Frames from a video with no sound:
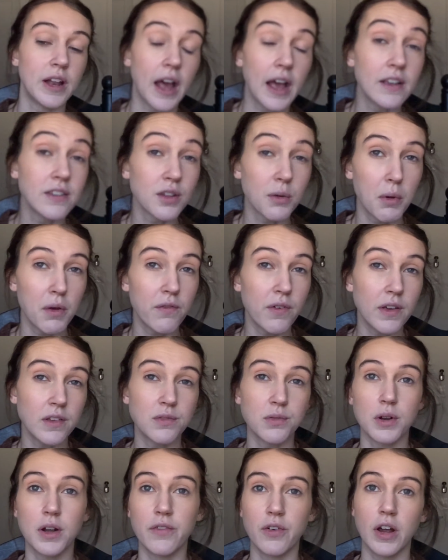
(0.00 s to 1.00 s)
nice on my
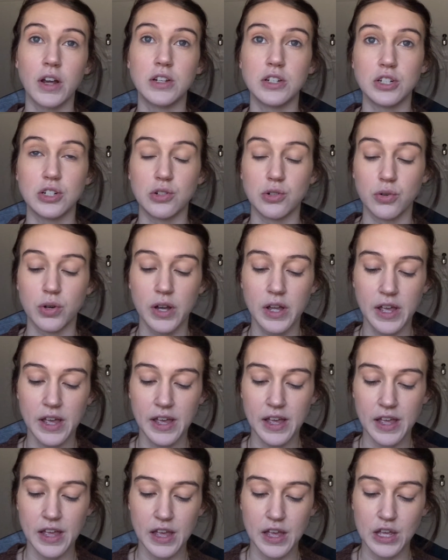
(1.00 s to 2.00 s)
face whenever I do
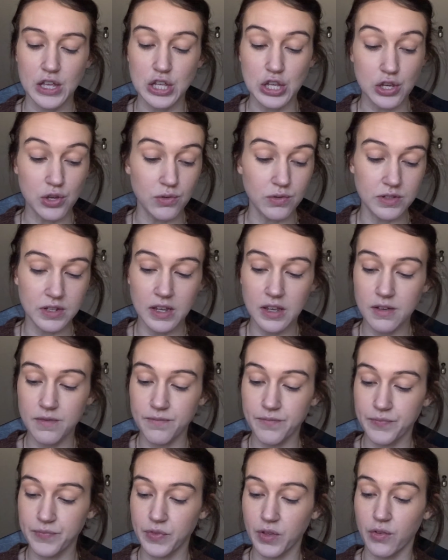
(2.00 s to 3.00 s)
use
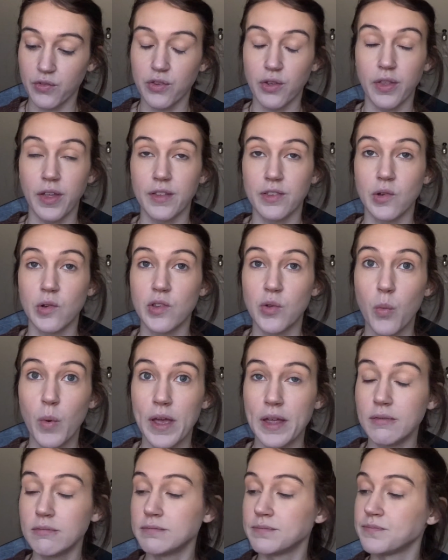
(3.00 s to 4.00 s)
it. And so that's always a
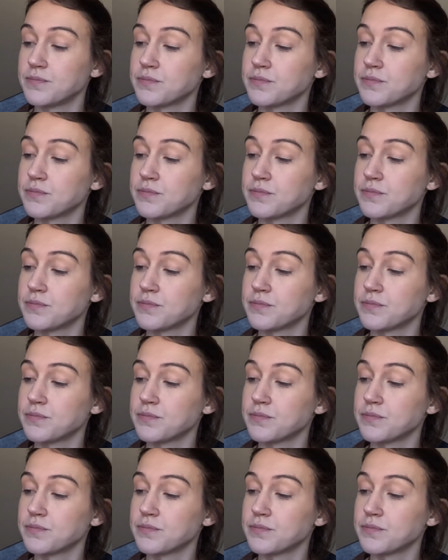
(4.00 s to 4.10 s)
win.